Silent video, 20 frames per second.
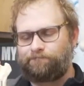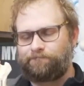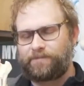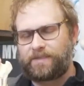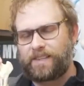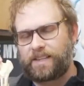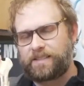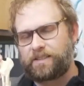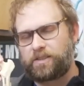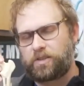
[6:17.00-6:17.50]

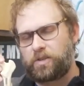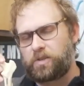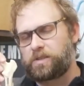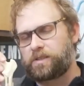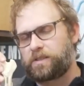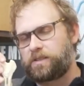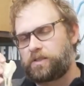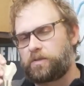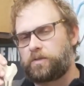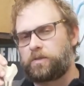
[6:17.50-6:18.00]
doesn't
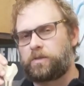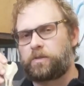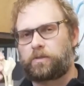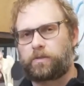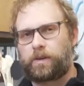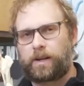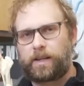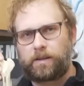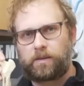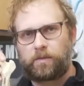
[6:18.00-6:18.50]
usually do
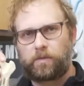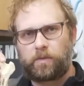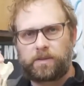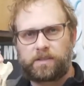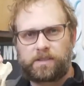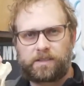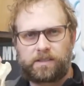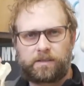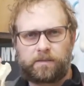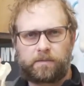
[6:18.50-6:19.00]
great
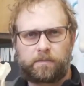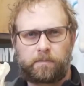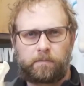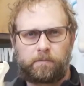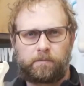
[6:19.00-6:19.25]
with